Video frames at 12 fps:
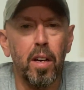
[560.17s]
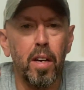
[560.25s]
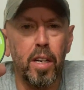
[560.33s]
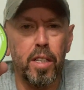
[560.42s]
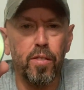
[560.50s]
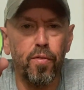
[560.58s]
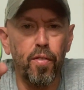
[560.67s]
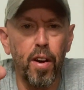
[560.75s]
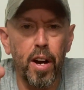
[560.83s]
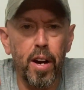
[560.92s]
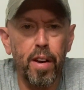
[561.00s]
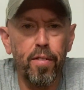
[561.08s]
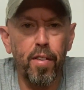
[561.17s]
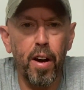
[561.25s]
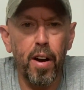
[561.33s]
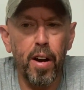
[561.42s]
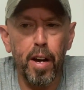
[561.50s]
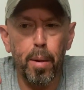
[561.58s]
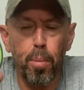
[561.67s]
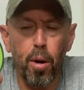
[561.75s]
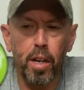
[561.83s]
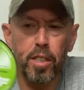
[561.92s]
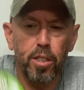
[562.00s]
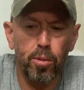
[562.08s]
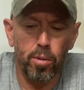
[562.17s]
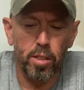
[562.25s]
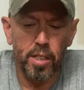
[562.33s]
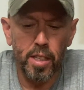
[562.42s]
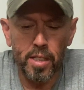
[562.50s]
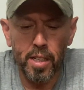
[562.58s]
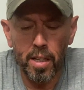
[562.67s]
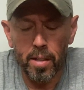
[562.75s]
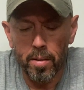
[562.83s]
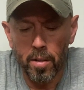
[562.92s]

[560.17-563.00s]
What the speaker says: is very, very abrasion resistant,